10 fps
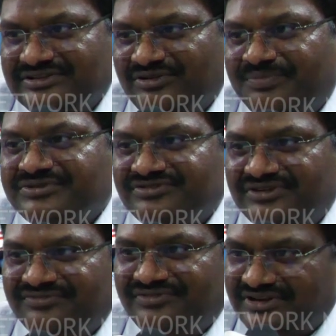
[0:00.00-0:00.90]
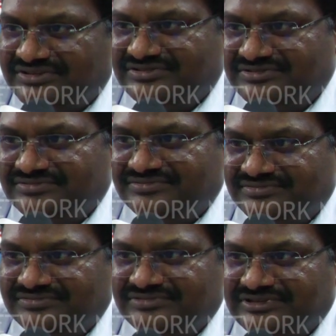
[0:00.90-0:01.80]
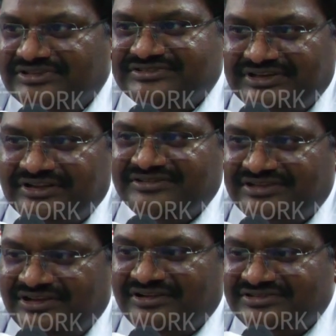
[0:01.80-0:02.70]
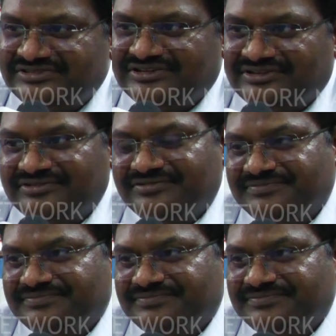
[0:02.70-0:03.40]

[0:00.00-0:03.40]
an opportunity for us in the energy sector.